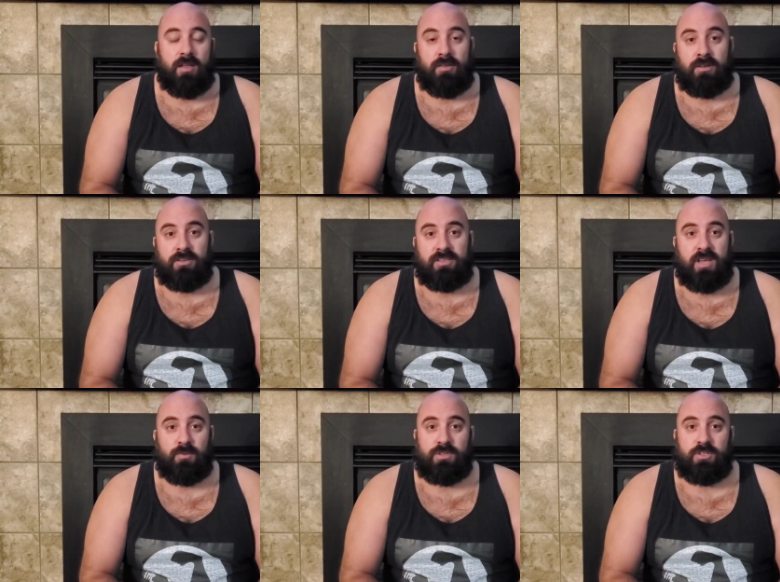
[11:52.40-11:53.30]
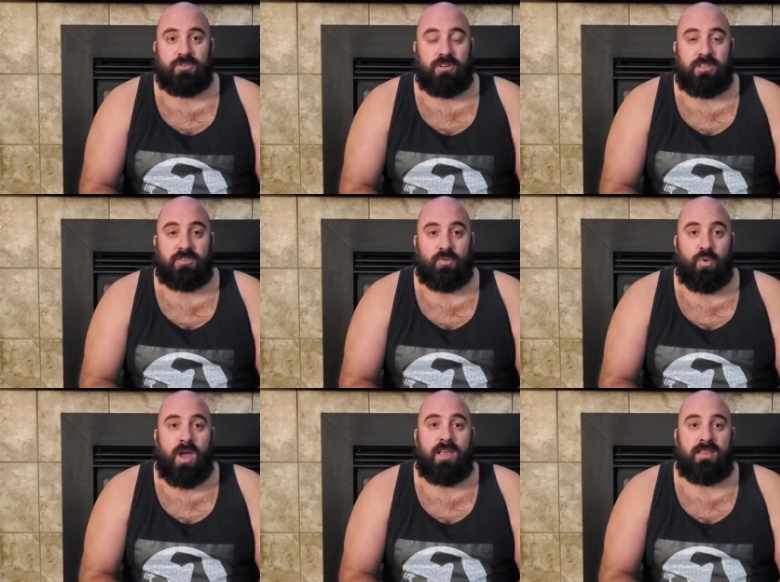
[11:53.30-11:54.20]
and understand what their struggle is and
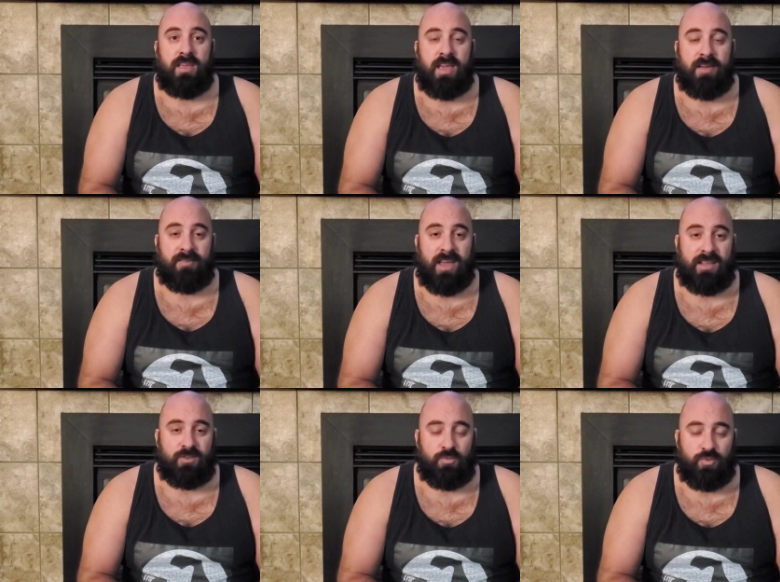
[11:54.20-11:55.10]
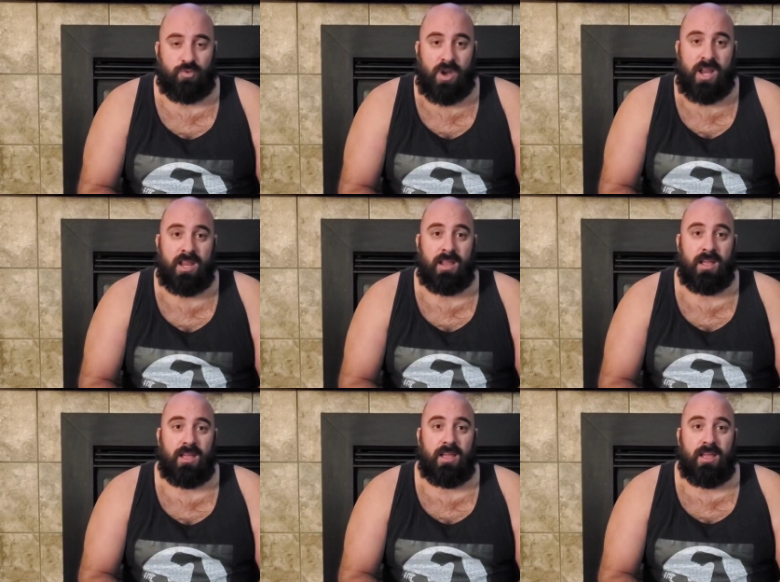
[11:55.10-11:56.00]
why they have had to
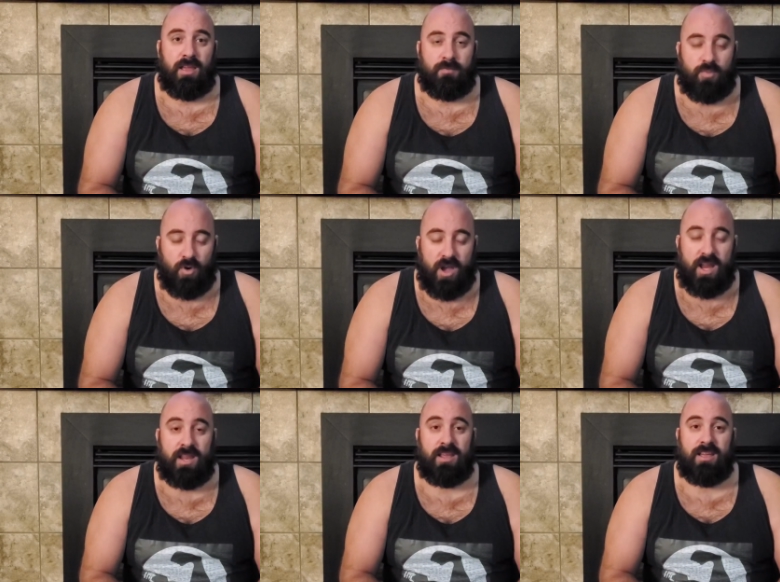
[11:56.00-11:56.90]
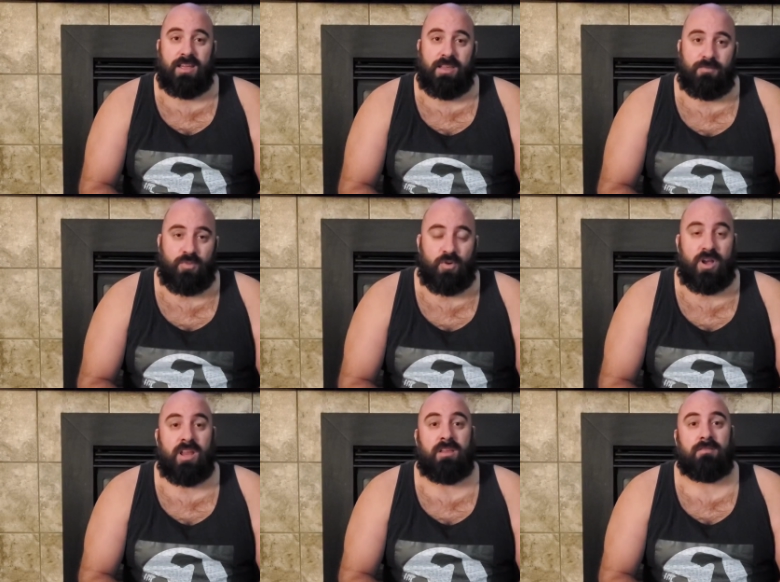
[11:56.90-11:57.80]
pray and pray and
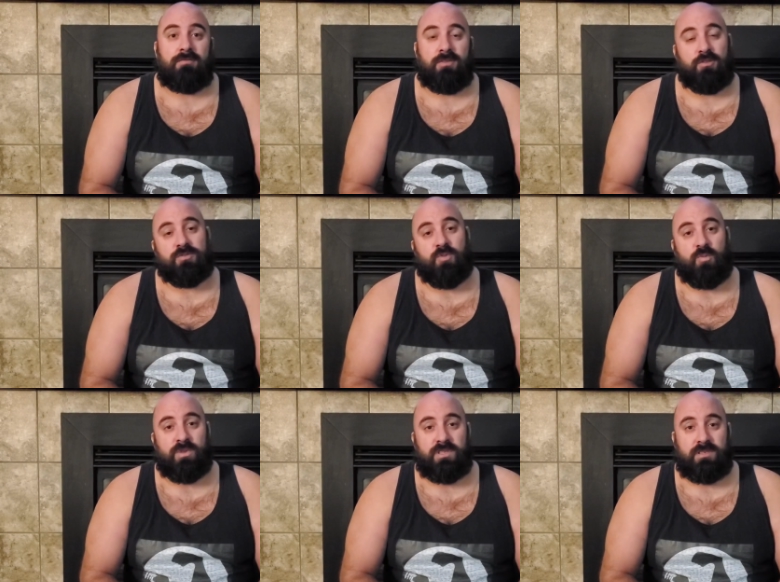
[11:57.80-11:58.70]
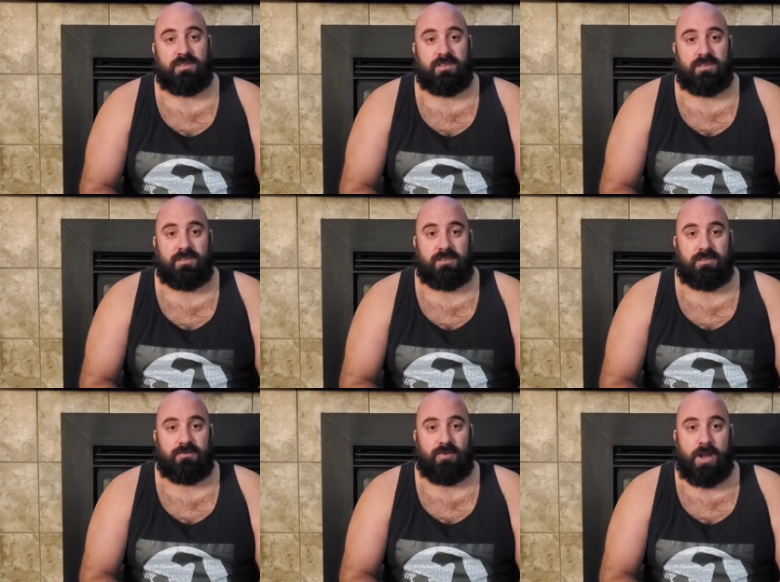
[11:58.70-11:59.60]
pray for those moments,
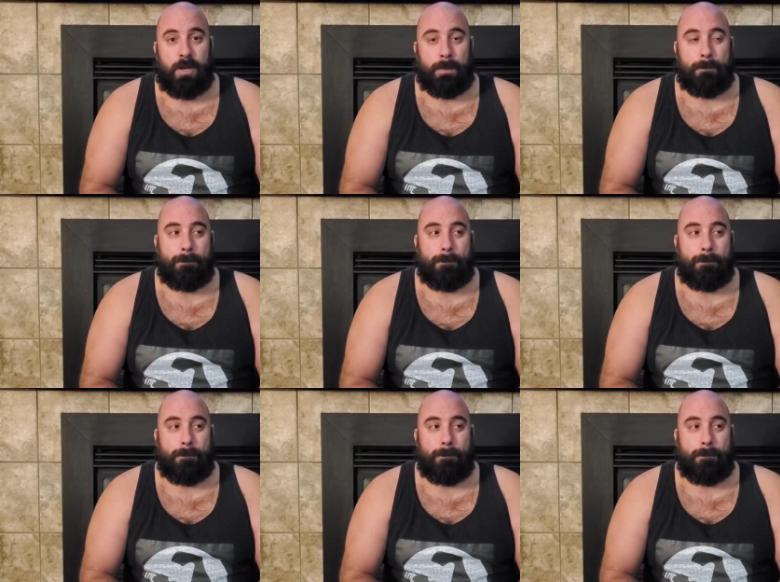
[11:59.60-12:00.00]
right?